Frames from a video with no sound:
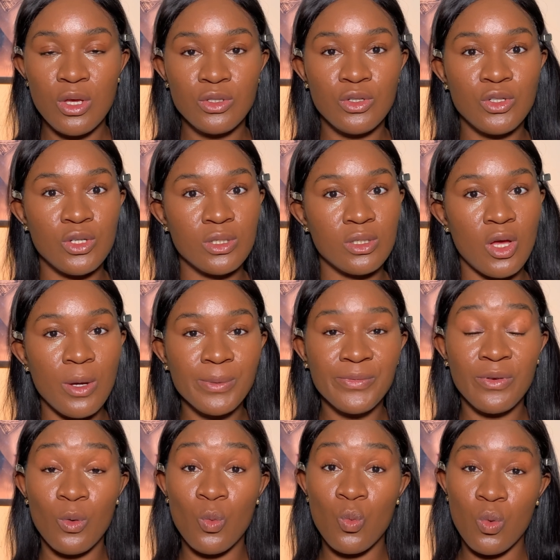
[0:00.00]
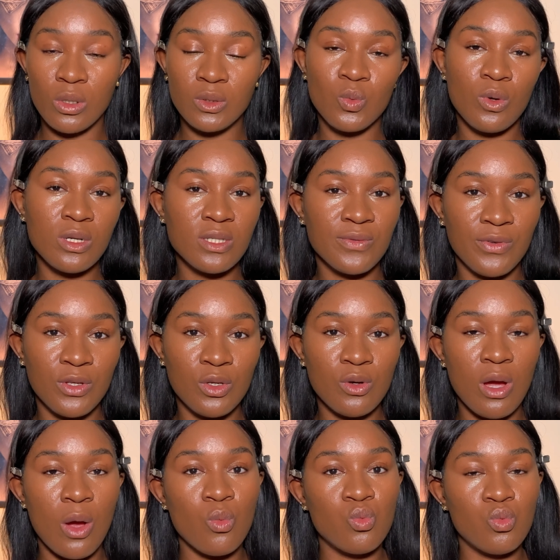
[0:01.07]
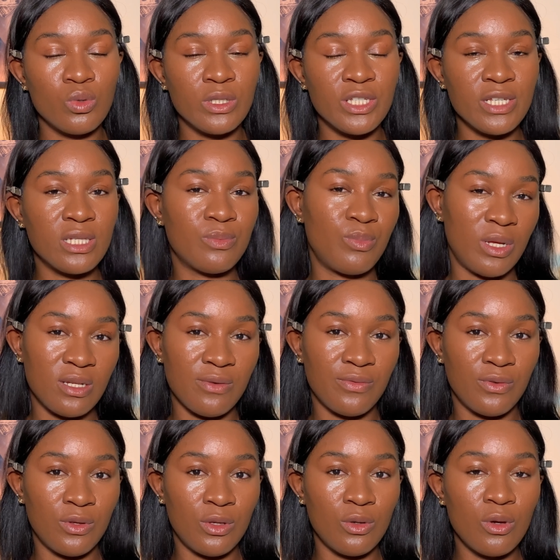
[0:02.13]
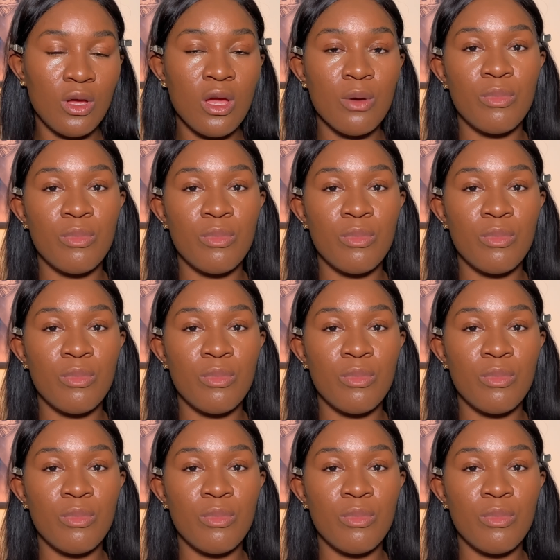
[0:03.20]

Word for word: So just opt for what works for you and which is better for you.